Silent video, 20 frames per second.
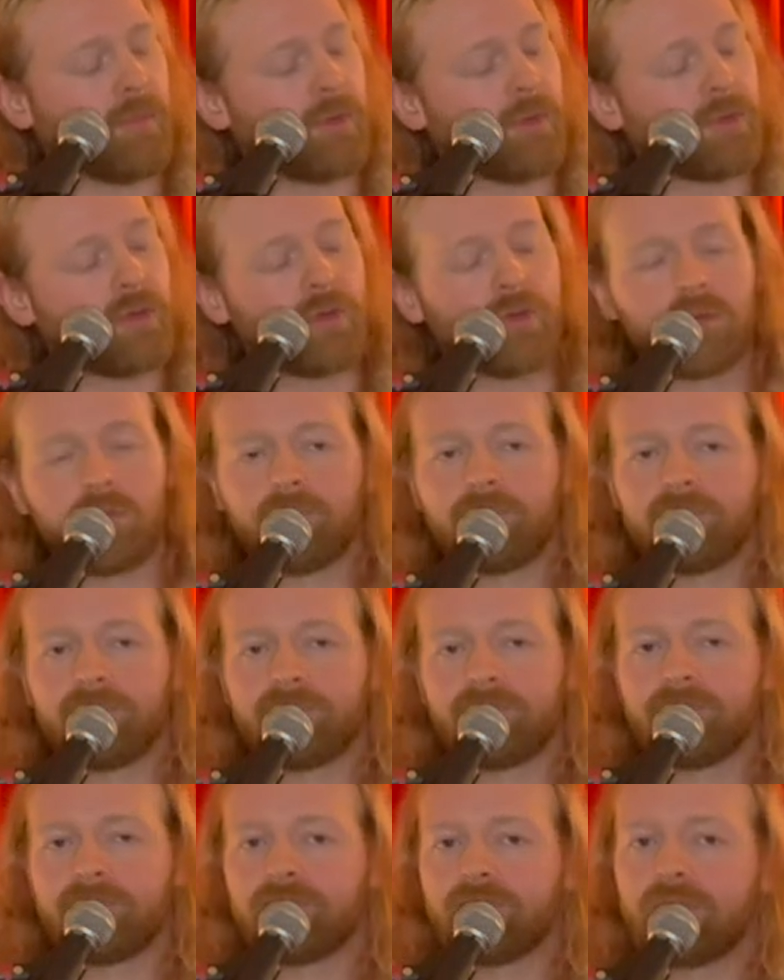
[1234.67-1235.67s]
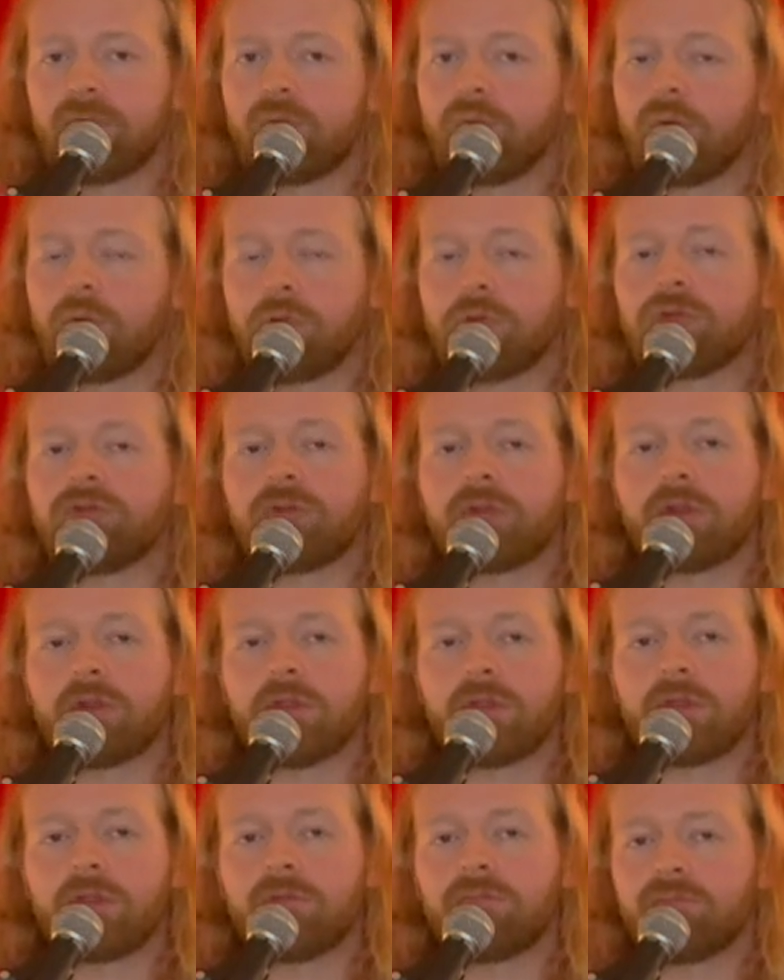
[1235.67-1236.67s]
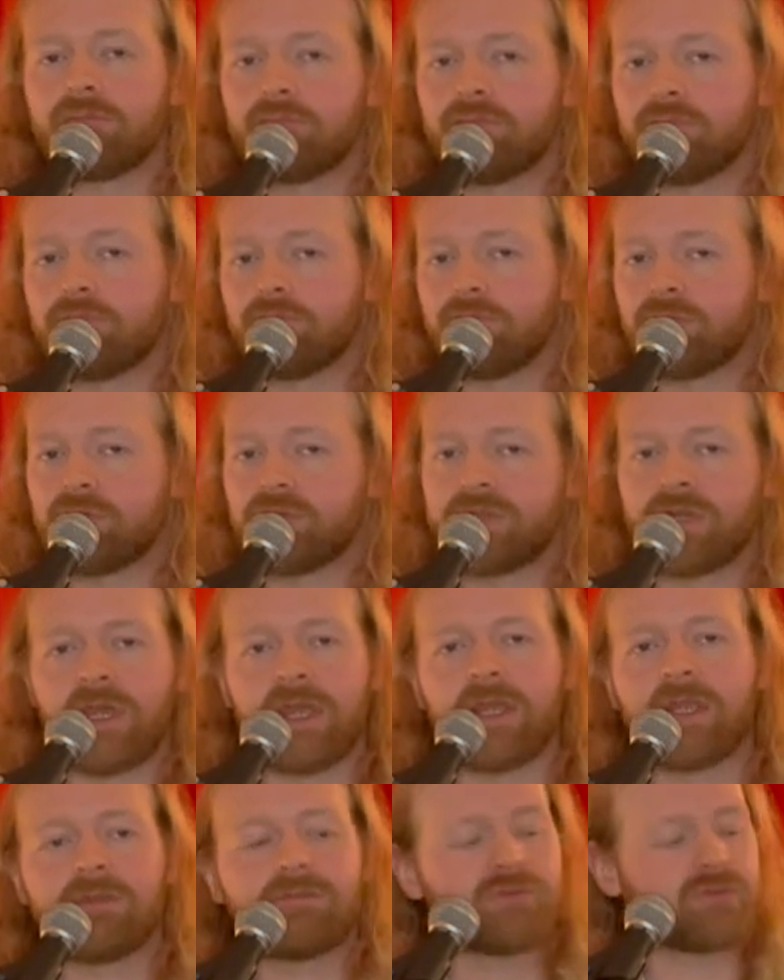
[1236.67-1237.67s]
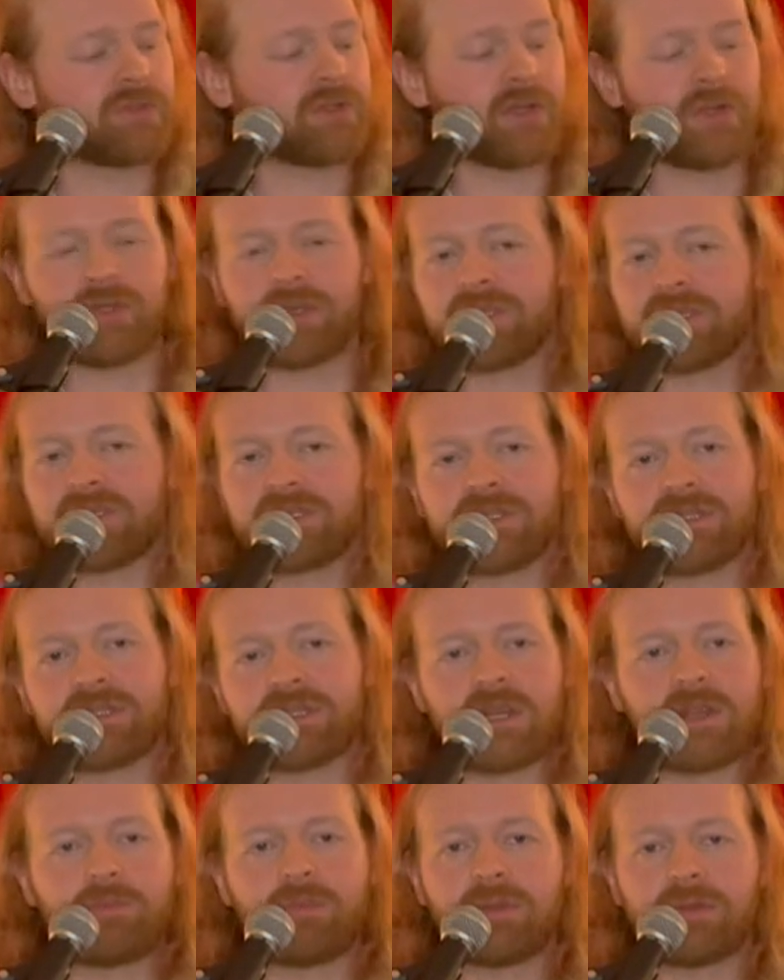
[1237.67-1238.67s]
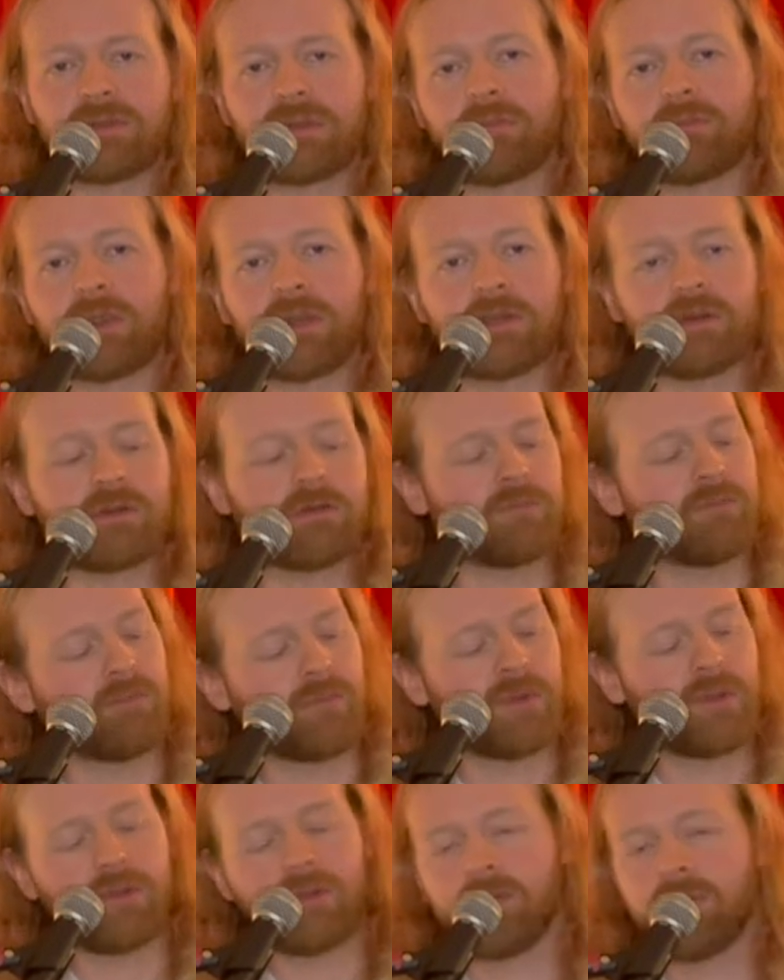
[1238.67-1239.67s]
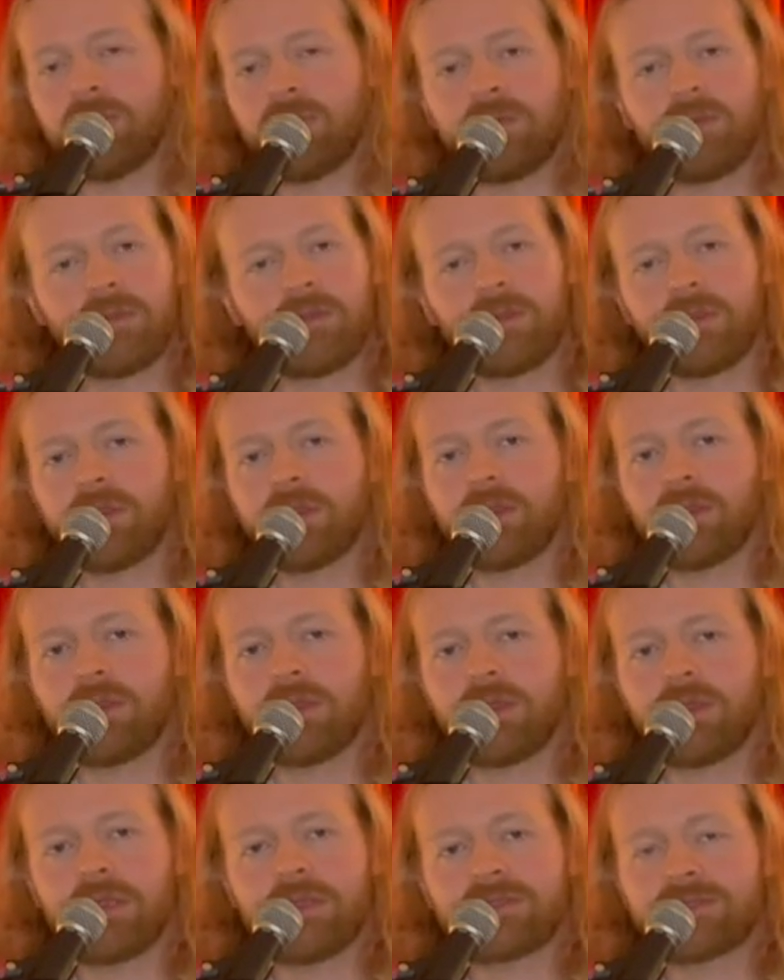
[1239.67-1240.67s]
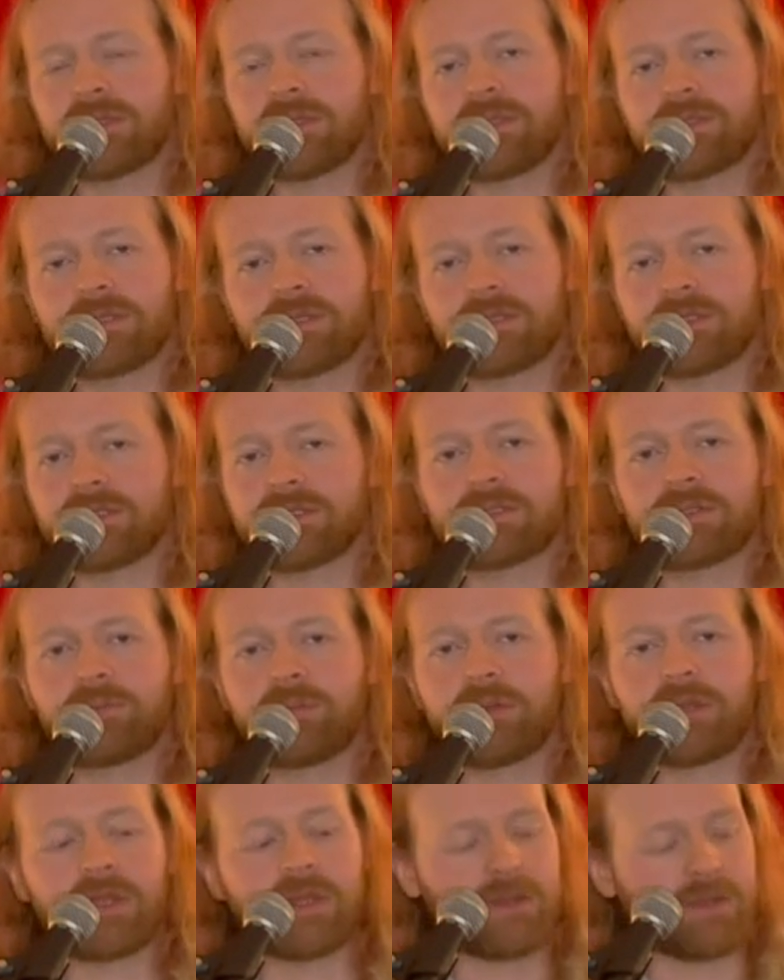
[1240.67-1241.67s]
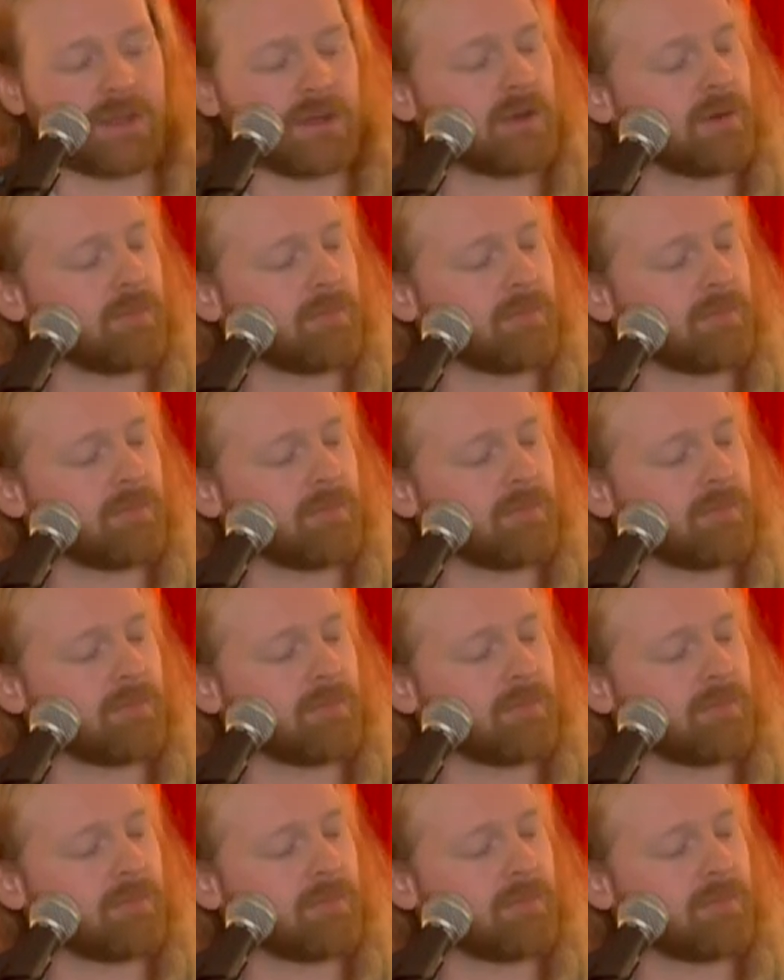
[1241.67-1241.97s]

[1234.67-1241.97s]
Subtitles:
we wouldn't really try turn this C shape into a minor. It's easier just to play it there. It's the same with